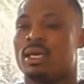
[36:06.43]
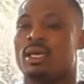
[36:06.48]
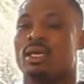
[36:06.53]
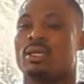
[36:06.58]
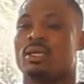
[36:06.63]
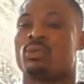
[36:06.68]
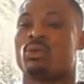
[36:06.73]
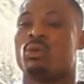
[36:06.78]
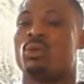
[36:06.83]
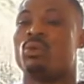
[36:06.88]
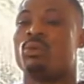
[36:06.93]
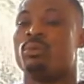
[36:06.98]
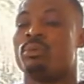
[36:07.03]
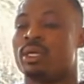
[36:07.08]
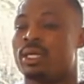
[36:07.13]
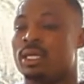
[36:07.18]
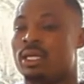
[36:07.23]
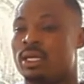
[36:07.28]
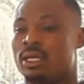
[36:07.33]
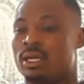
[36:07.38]
It could
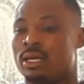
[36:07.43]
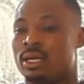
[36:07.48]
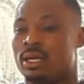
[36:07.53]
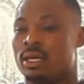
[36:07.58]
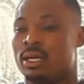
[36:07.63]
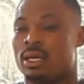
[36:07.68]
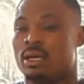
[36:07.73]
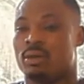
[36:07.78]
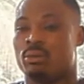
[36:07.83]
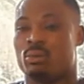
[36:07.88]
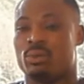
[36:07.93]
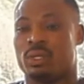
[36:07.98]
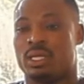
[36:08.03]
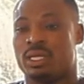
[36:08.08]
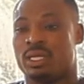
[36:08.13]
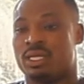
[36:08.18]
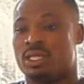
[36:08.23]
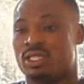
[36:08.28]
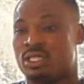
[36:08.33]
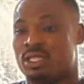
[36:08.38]
be
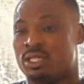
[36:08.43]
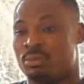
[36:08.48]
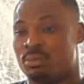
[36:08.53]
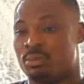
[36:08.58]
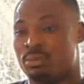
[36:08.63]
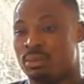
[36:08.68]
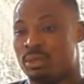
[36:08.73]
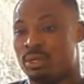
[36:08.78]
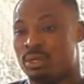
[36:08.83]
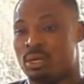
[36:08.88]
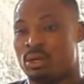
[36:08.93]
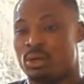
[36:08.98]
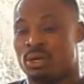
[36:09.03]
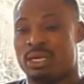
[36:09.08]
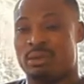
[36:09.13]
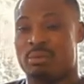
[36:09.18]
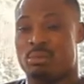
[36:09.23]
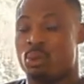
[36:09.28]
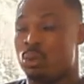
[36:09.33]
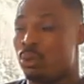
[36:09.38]
relationship or
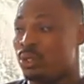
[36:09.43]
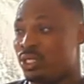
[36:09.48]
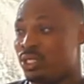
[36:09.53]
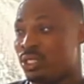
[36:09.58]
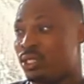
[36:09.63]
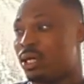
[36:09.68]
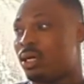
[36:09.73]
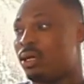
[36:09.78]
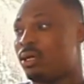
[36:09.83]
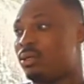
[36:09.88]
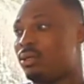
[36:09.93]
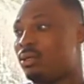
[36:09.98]
emotional.